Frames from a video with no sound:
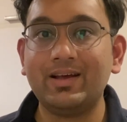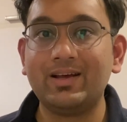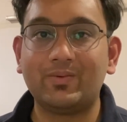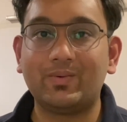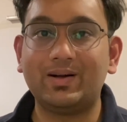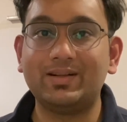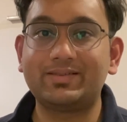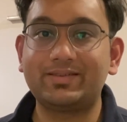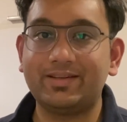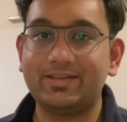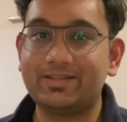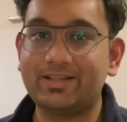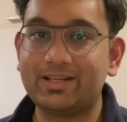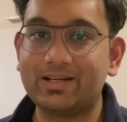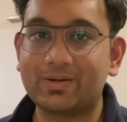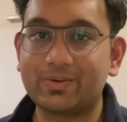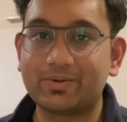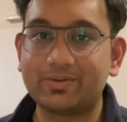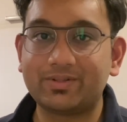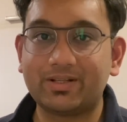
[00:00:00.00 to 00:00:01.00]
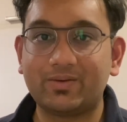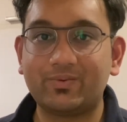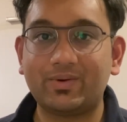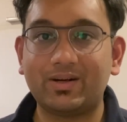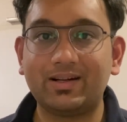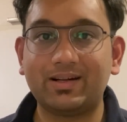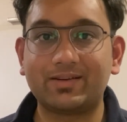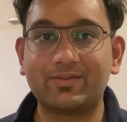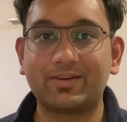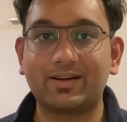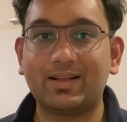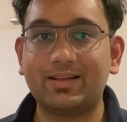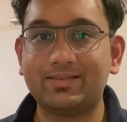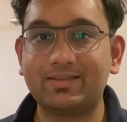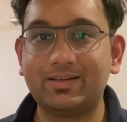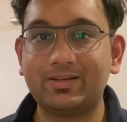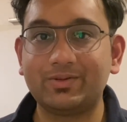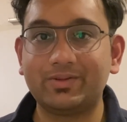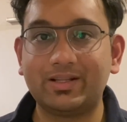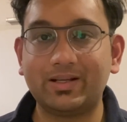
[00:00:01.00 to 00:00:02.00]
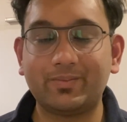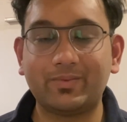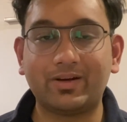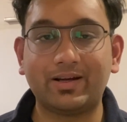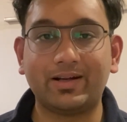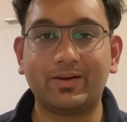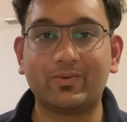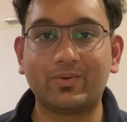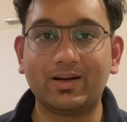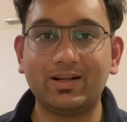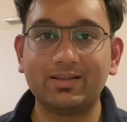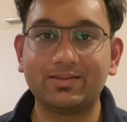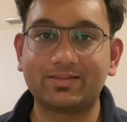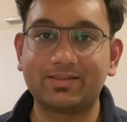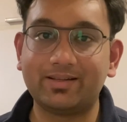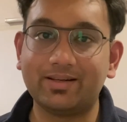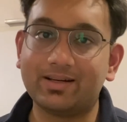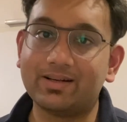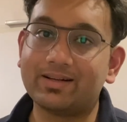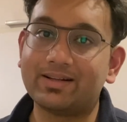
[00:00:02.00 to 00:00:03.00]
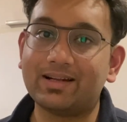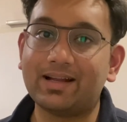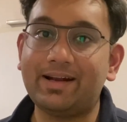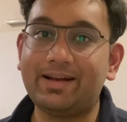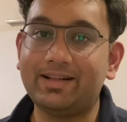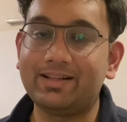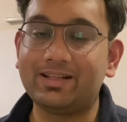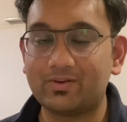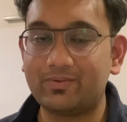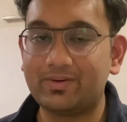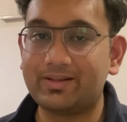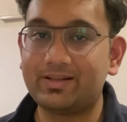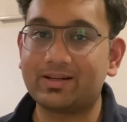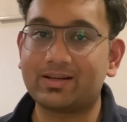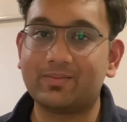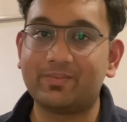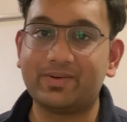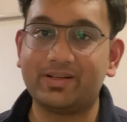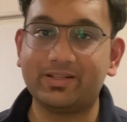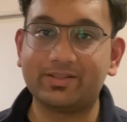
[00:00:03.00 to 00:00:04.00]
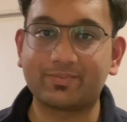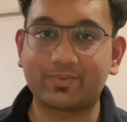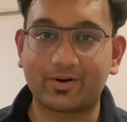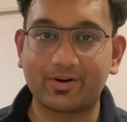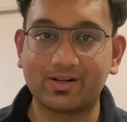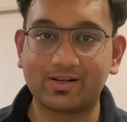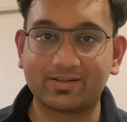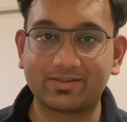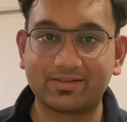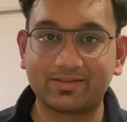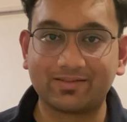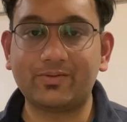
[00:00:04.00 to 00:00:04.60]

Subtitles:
whilst reaching out to them, while advertising to them, and whilst delighting them with the company's products.